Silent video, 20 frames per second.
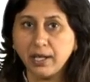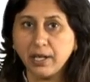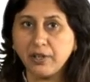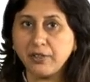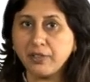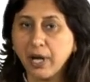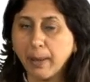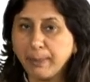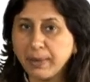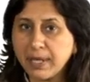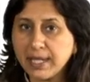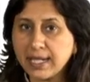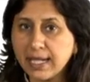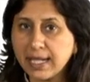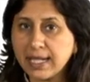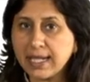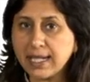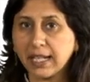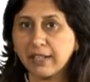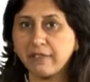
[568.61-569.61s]

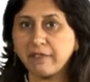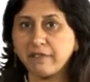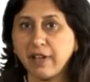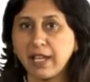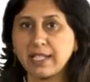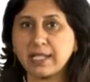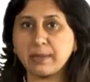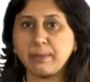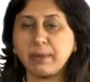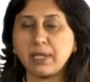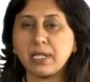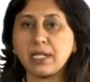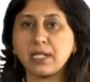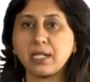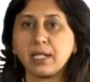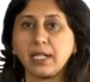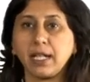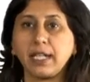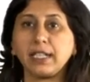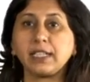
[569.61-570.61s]
represents investment
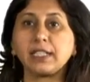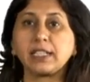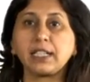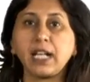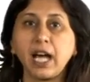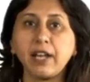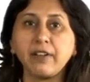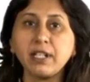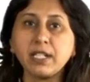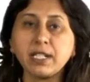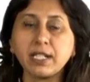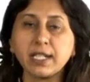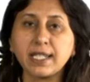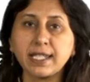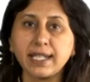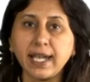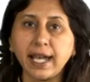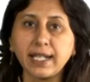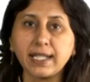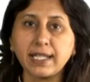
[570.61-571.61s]
in current
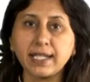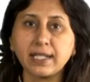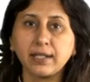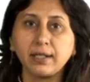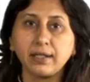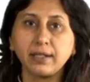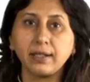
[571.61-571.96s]
assets,